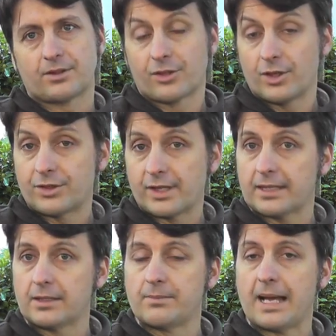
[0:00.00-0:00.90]
The third
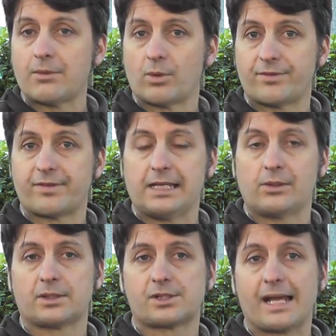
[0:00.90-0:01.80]
thing, you may want the
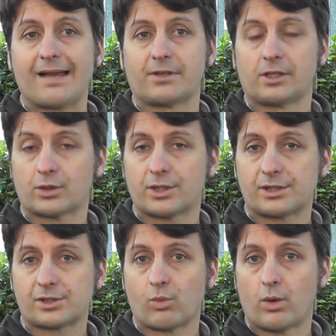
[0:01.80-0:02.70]
valuer to have a look
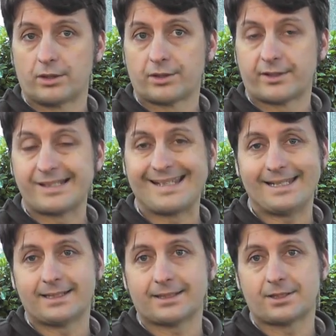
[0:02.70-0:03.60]
at what you're
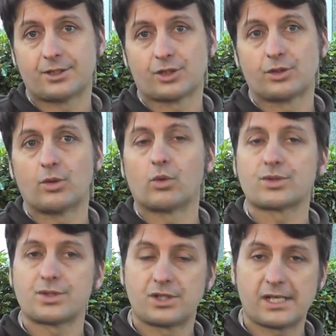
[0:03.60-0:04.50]
intending to do or
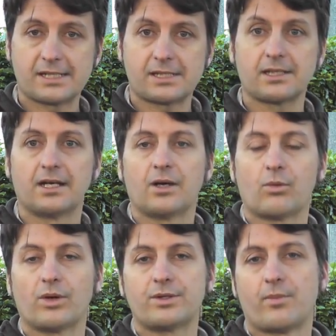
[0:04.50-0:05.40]
suggest
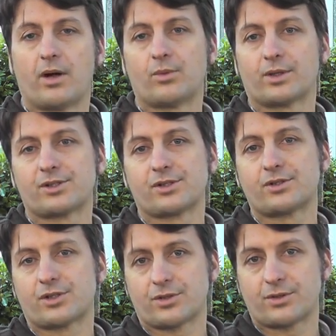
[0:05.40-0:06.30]
what you might want to do
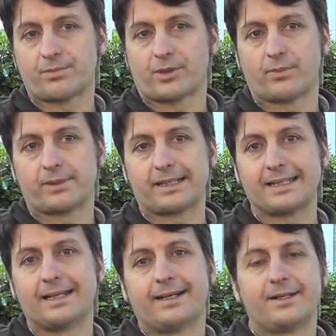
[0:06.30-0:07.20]
to the property
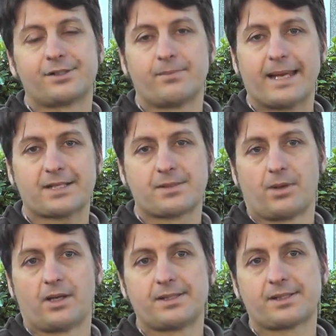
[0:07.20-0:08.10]
to
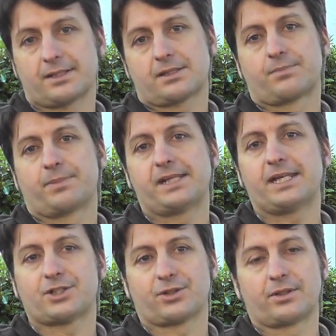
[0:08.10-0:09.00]
maximise its
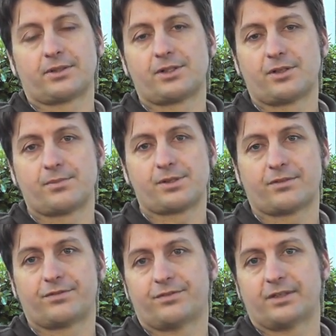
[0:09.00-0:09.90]
potential in terms
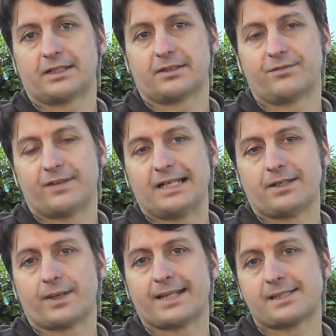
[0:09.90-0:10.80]
of
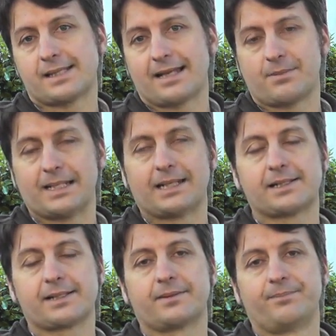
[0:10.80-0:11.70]
value and
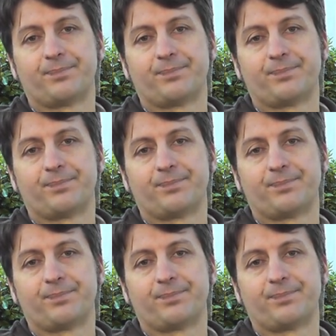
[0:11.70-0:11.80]
saleability.